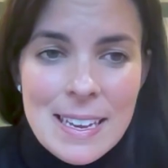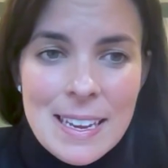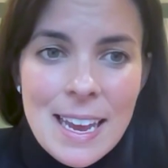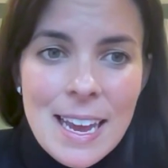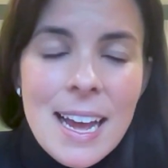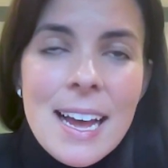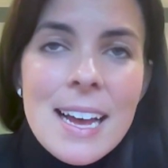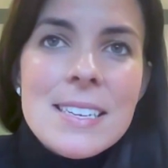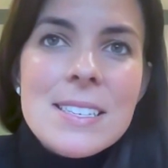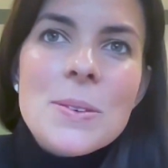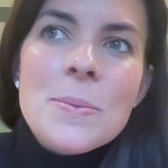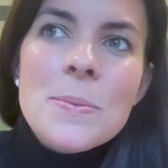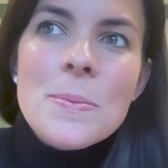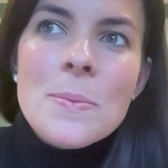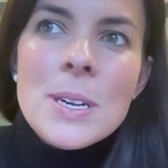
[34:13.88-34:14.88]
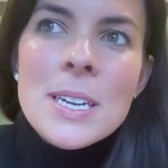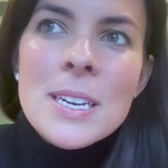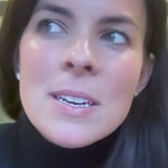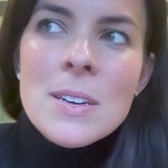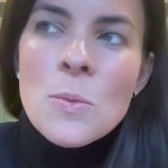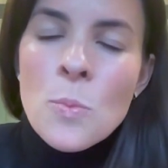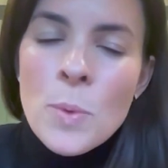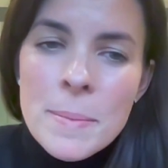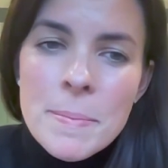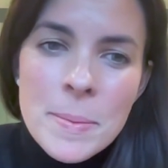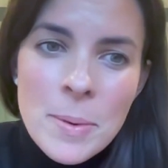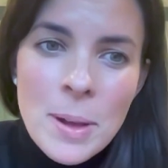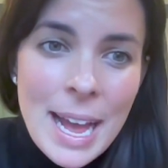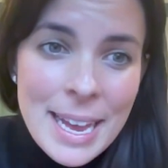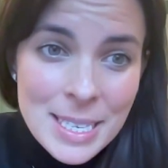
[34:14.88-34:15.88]
Yeah. So when
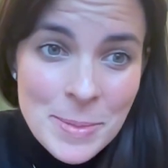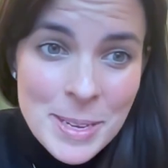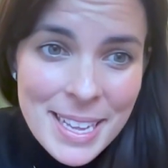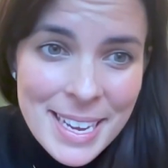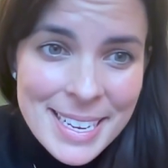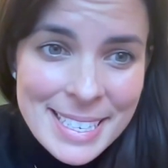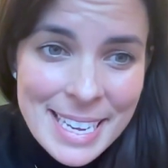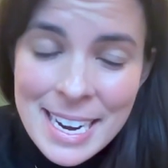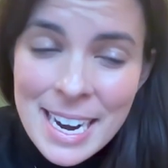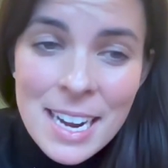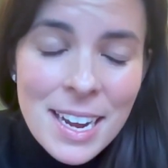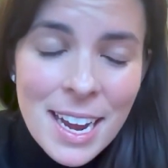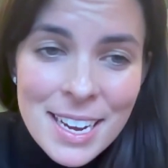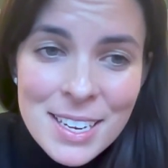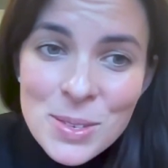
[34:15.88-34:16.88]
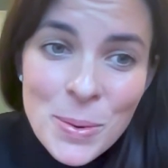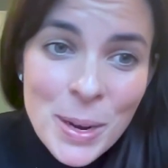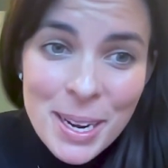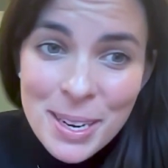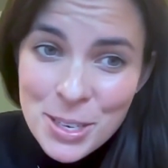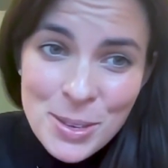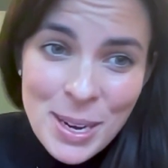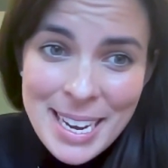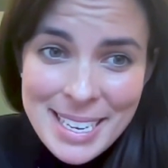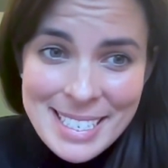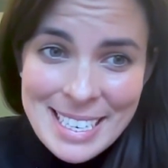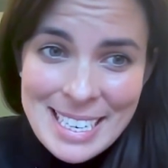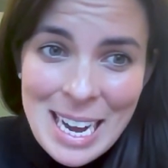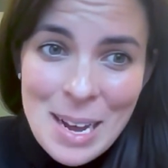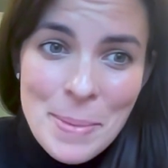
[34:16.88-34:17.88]
people ask me this, and I swear you
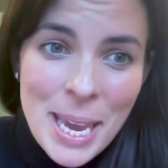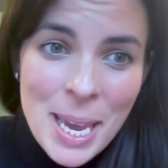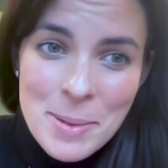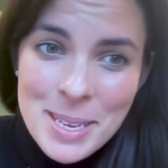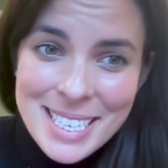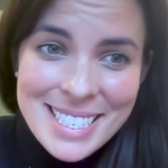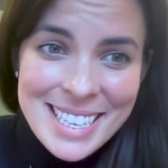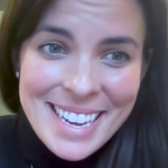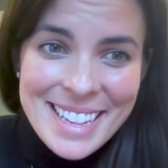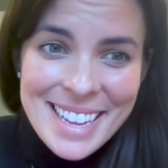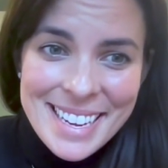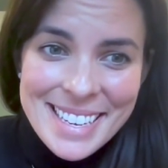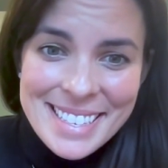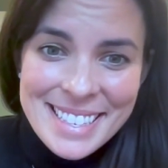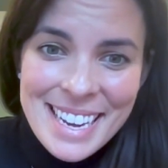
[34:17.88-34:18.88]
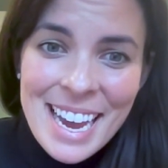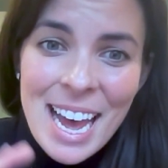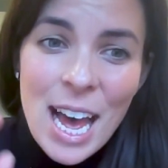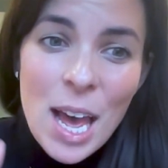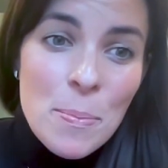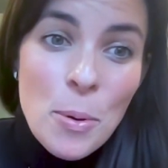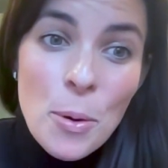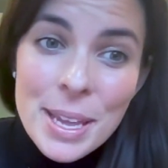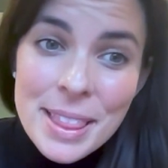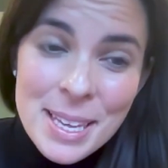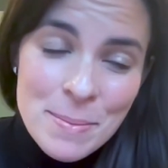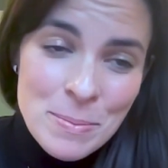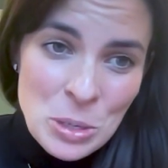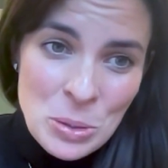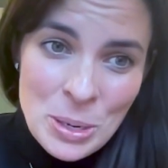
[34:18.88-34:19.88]
guys did not pay me to say this,
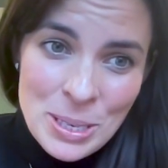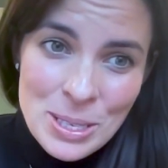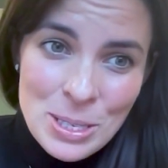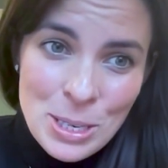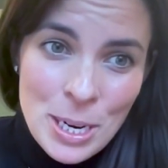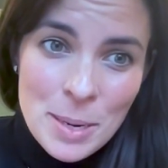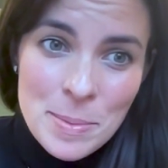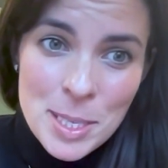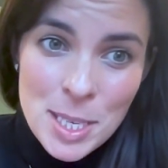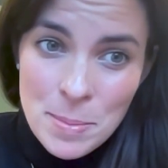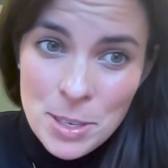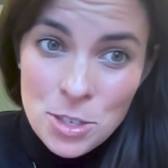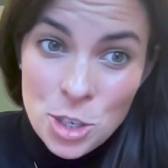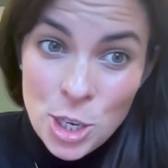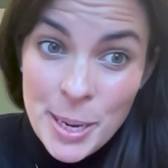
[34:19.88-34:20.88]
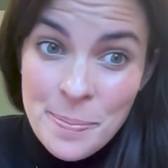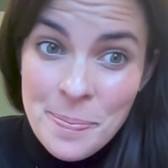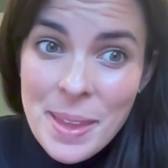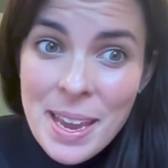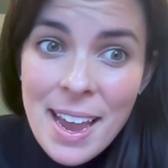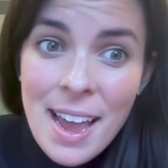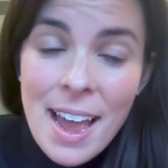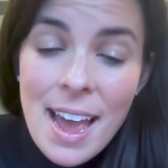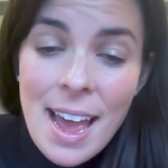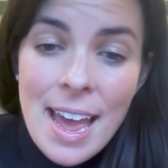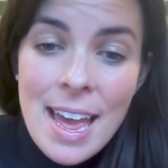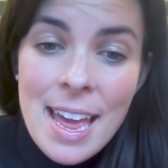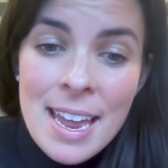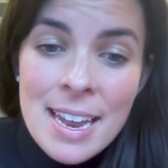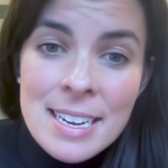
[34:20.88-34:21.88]
point them towards Startup CPG.
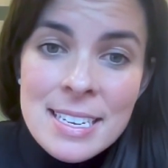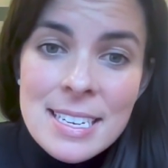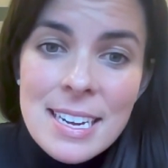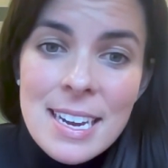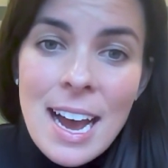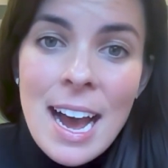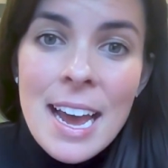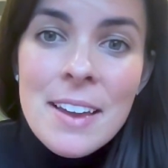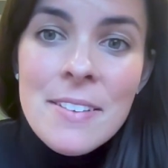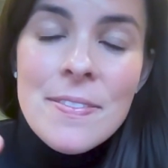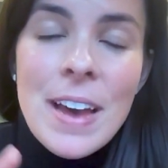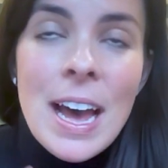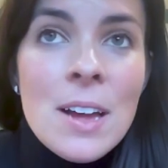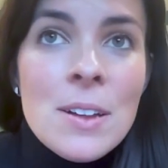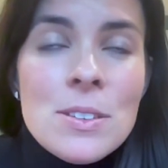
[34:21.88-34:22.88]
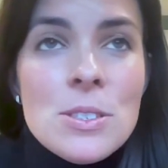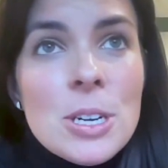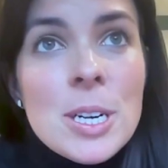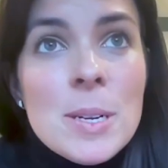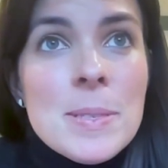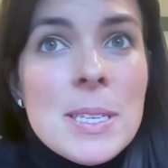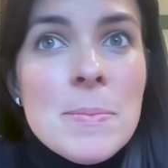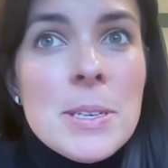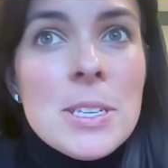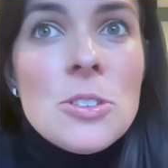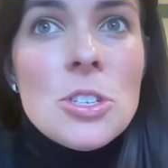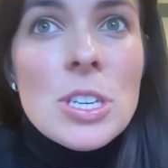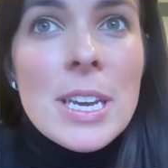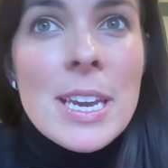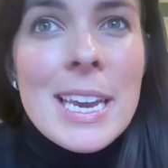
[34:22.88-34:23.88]
And I found Startup
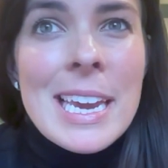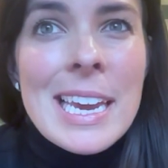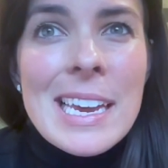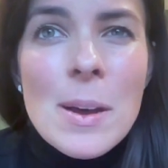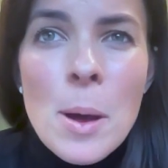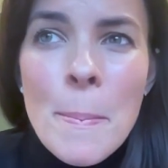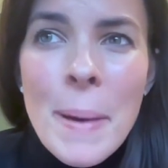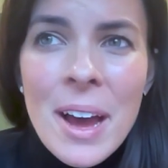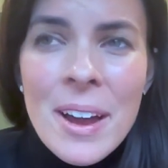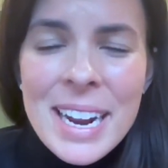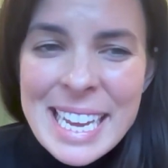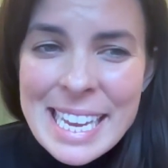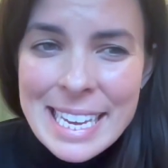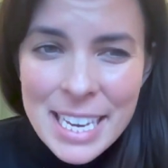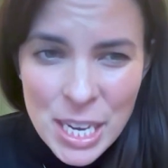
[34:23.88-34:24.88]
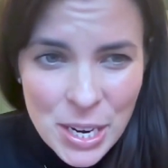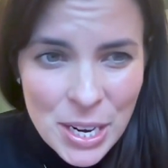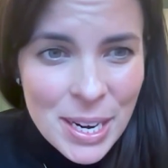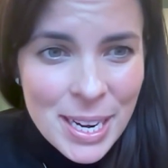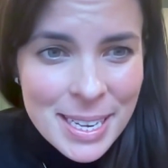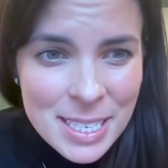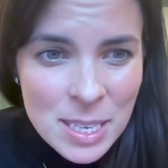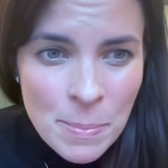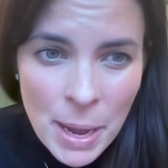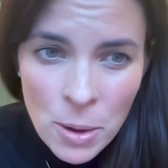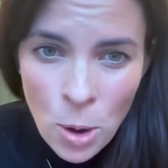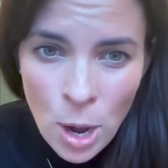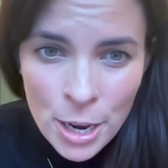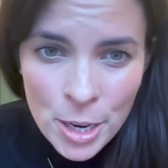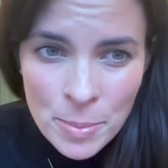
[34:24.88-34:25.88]
CPG about a year into
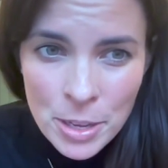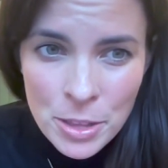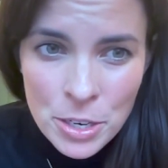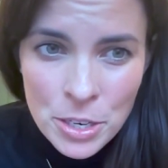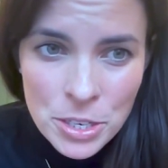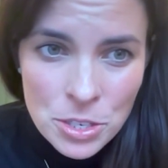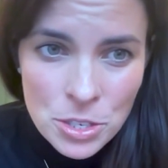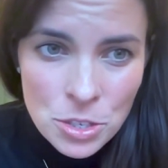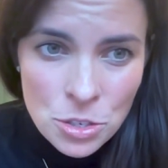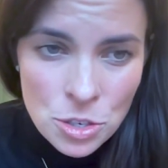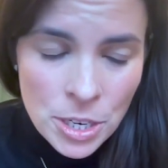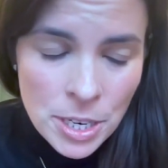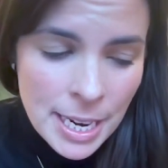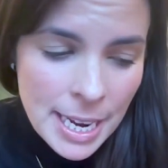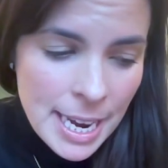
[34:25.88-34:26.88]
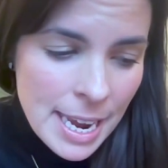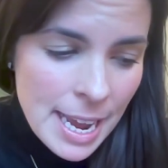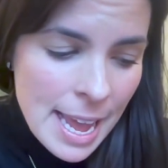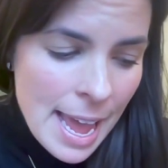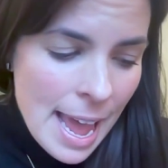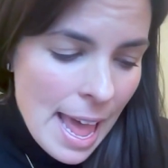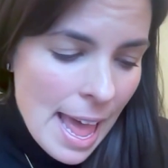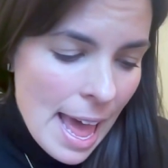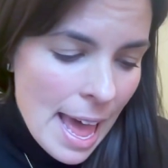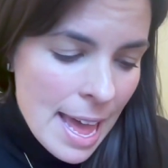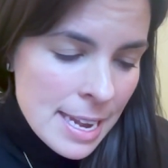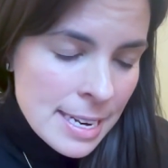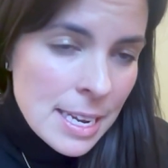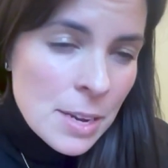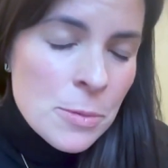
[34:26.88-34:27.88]
my Walker Brothers journey.
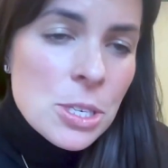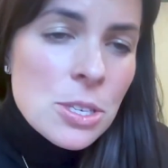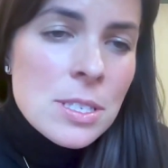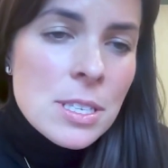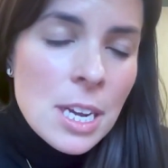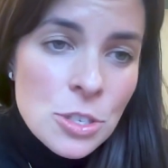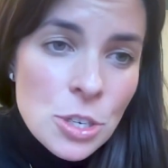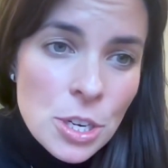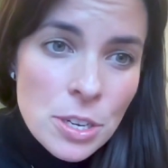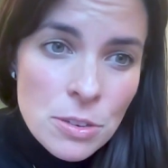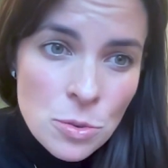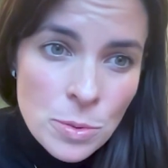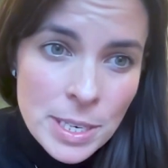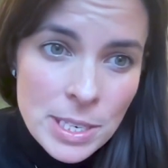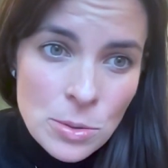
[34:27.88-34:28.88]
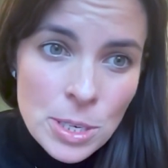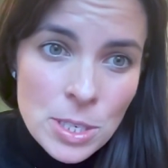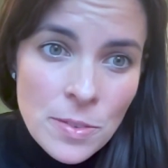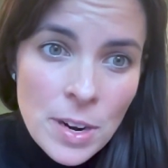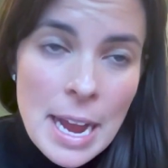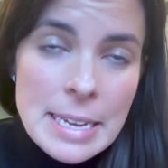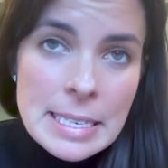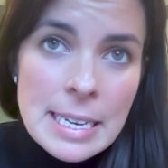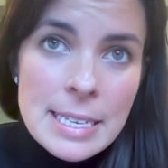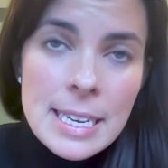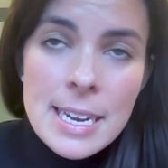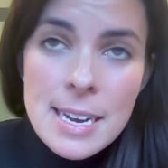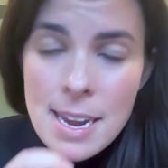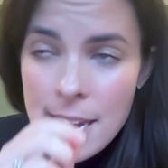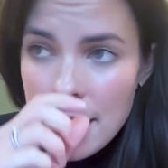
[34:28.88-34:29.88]
And it was such a huge resource for us
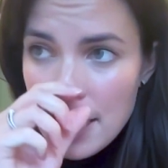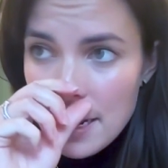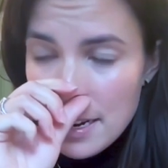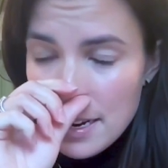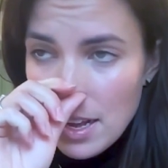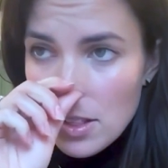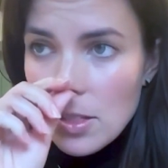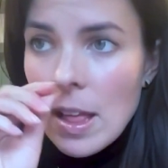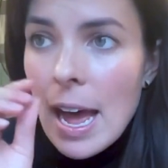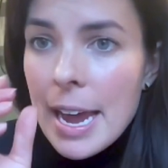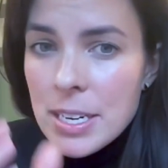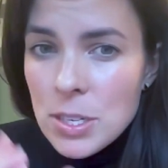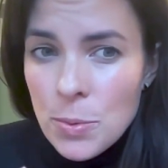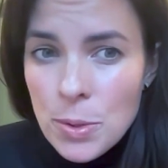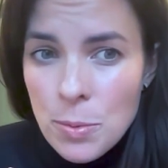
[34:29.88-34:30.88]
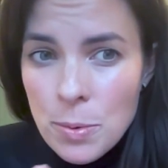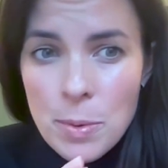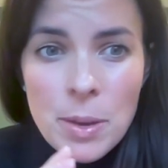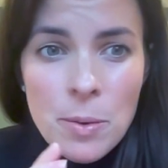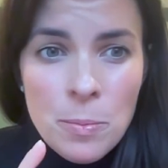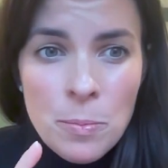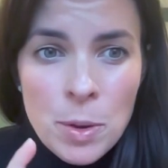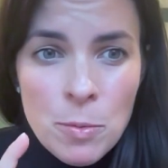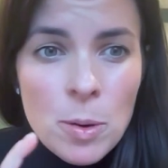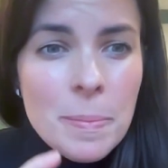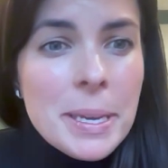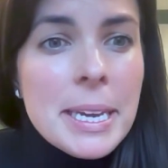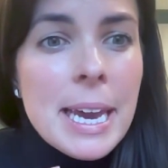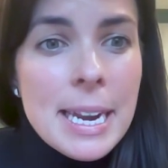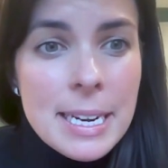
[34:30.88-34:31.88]
because it aligned with when we
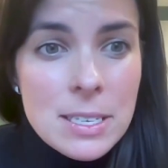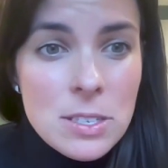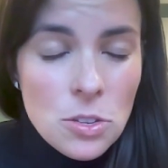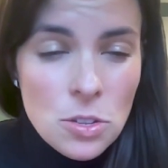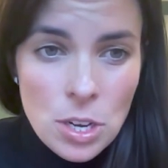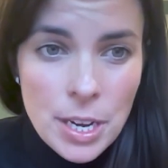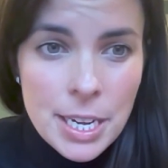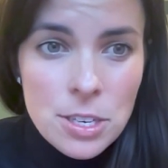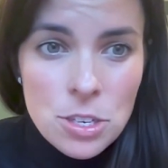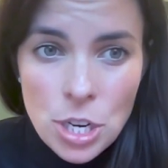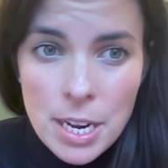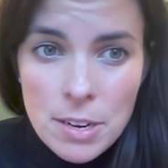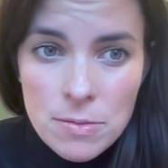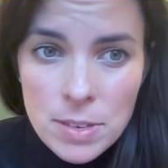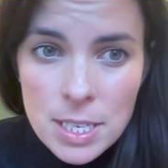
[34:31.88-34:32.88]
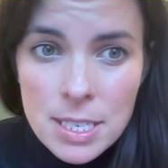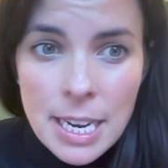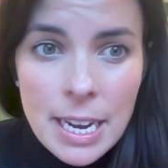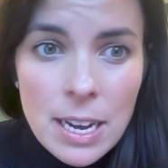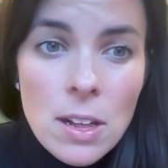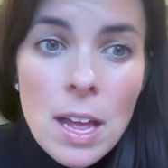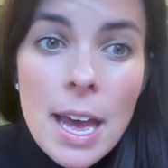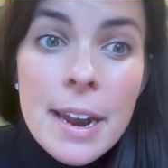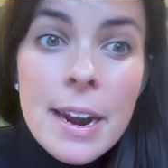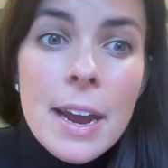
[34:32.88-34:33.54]
were beginning to look at chain retail.